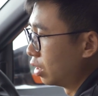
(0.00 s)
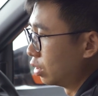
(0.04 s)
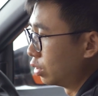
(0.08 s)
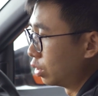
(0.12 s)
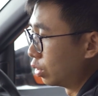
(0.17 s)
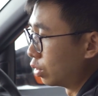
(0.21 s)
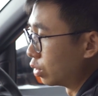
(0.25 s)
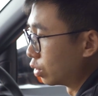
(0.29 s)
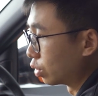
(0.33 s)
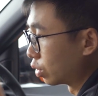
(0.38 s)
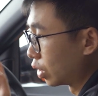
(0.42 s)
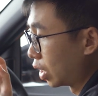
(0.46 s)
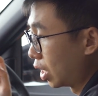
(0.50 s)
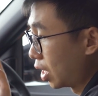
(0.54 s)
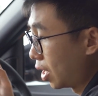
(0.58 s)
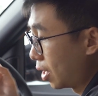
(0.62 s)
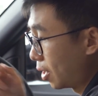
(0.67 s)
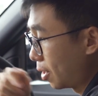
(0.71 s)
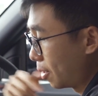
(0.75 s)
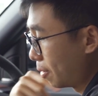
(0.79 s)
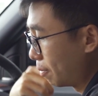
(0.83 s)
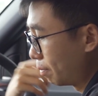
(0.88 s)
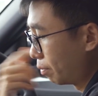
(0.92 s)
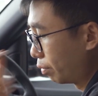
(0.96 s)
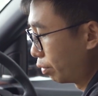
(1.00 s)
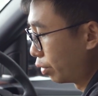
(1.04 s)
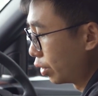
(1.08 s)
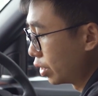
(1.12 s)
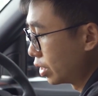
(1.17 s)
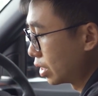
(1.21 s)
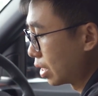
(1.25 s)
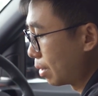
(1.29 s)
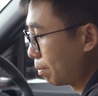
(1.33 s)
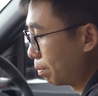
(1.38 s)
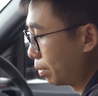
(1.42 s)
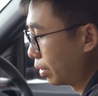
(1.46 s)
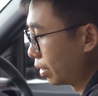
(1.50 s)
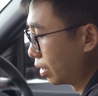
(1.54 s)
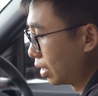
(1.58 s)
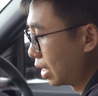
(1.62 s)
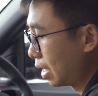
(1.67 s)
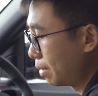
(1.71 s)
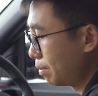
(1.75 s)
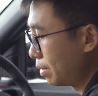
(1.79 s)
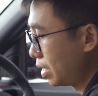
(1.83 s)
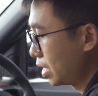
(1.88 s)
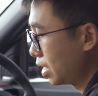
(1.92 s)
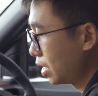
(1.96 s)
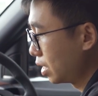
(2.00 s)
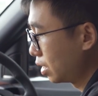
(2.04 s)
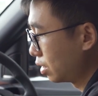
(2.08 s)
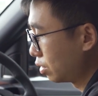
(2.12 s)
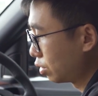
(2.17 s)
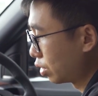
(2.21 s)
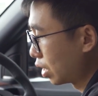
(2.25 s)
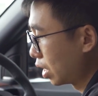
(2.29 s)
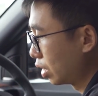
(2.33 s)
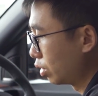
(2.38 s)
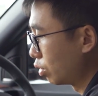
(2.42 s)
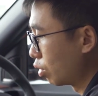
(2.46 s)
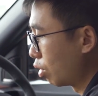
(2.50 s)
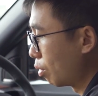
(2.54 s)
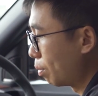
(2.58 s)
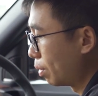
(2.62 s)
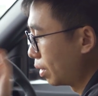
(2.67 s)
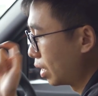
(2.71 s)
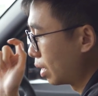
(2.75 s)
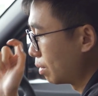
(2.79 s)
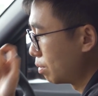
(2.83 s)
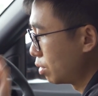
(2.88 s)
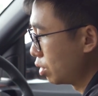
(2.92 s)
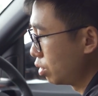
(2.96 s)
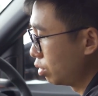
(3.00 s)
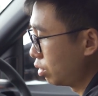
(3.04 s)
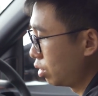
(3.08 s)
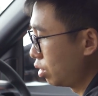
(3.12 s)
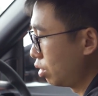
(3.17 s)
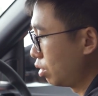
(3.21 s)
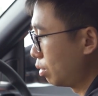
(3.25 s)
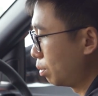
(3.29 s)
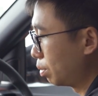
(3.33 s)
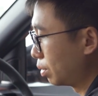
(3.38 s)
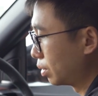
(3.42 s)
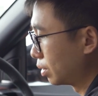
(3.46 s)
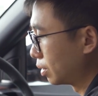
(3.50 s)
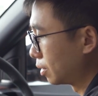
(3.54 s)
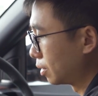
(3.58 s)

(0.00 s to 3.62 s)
So um, for example, let me try to open up YouTube,